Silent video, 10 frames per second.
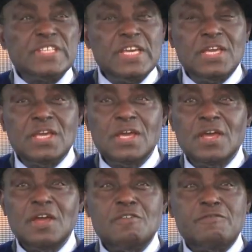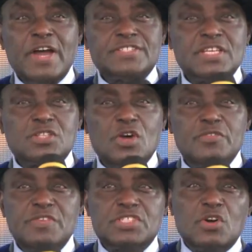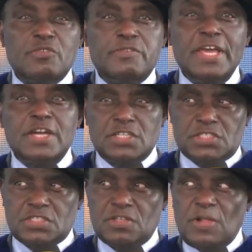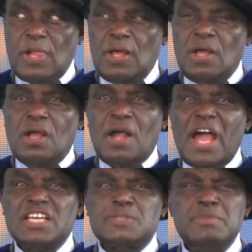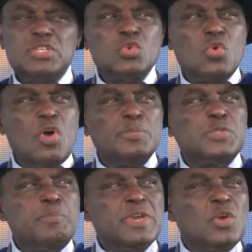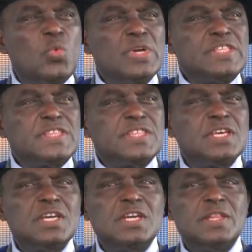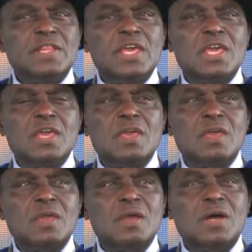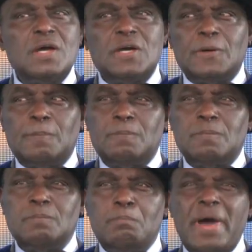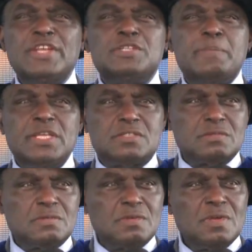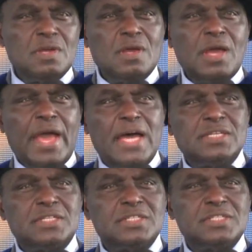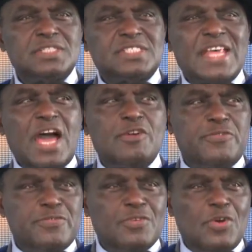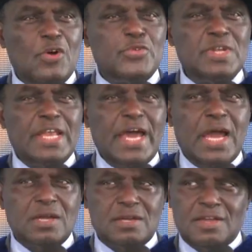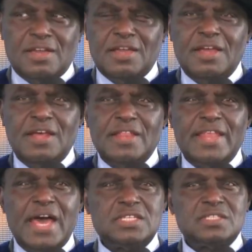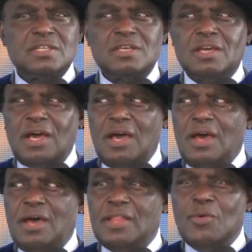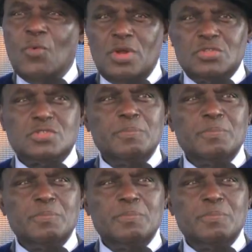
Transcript: the Vice Chancellor of the University of Lagos, asked me to come speak with the management and staff of UNILAG that they want